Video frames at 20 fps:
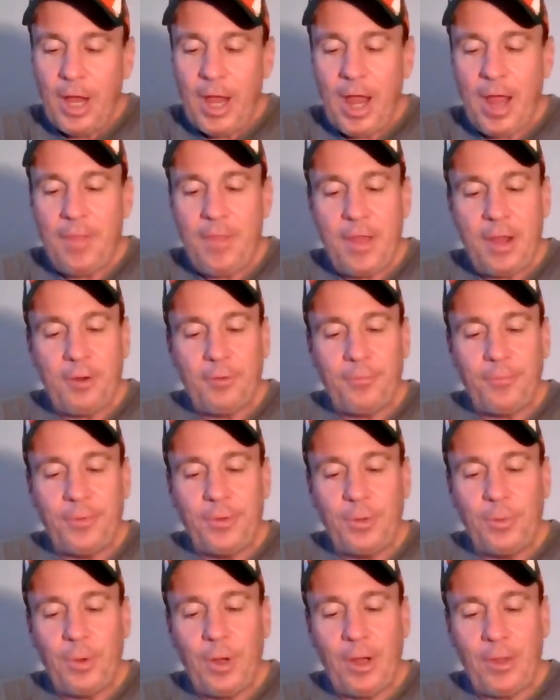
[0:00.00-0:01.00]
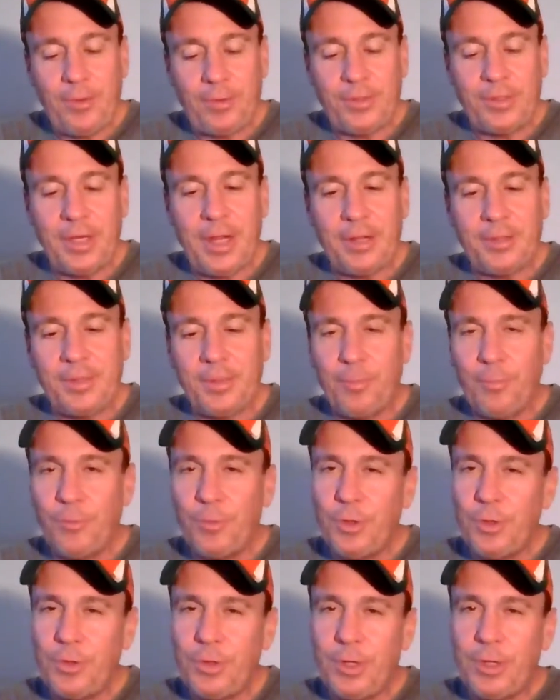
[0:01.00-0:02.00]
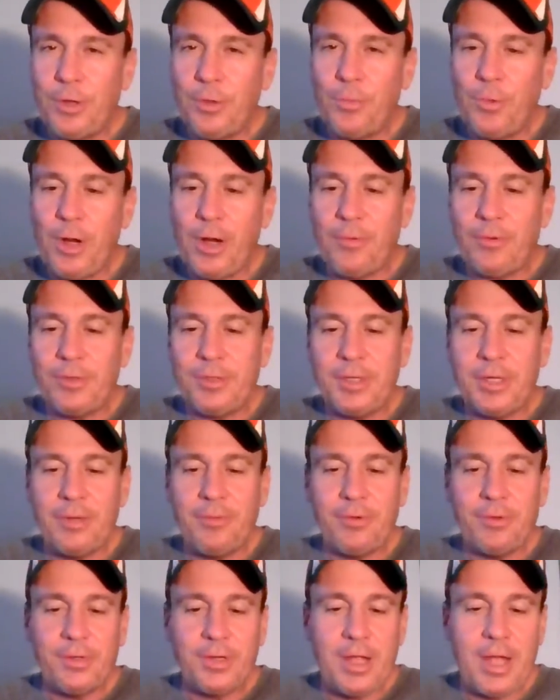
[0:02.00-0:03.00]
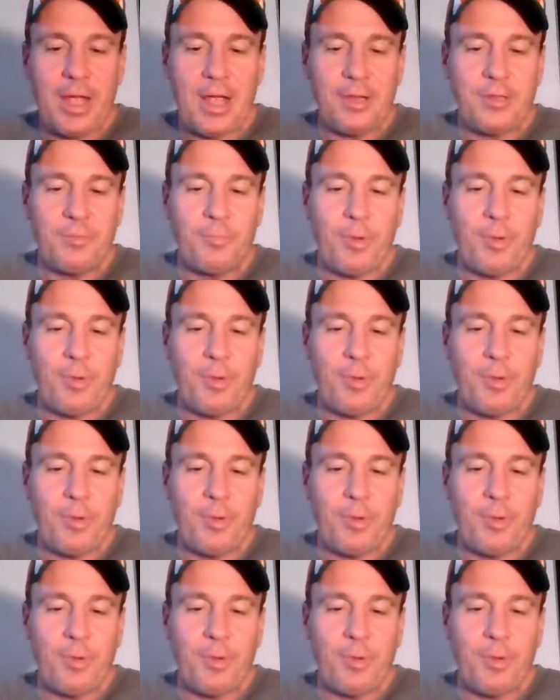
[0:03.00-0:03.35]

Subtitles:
And then a few others. You got some really good wide receivers, guys,